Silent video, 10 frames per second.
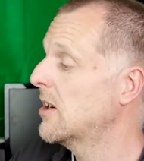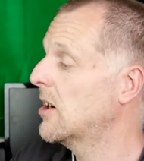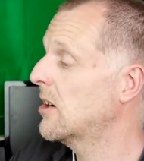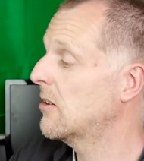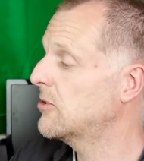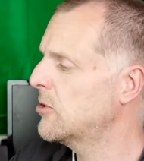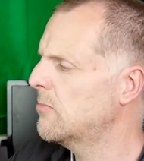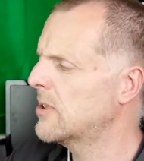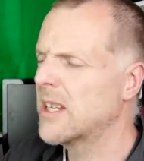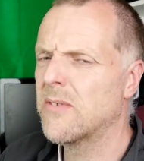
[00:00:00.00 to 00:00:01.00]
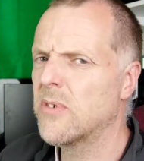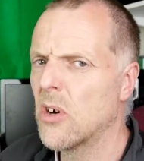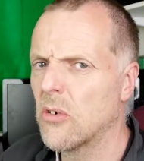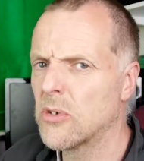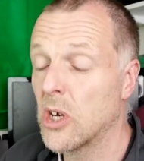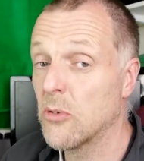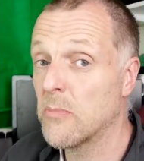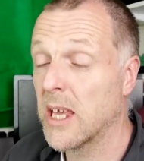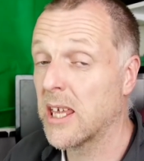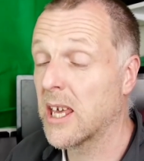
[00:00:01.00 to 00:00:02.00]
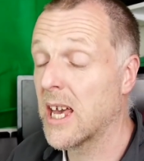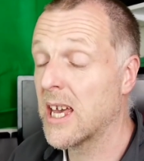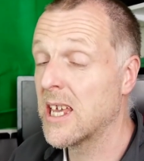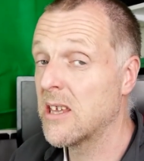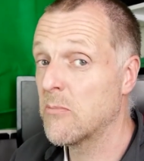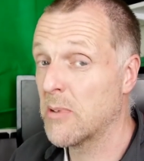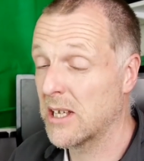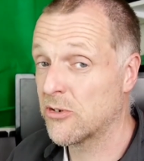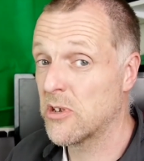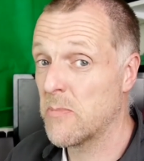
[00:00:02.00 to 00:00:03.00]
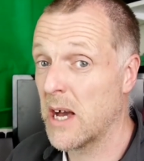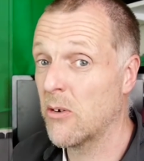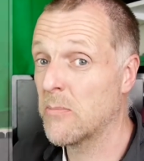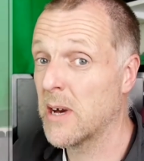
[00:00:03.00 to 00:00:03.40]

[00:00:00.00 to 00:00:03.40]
I do believe Yongnuo make a battery power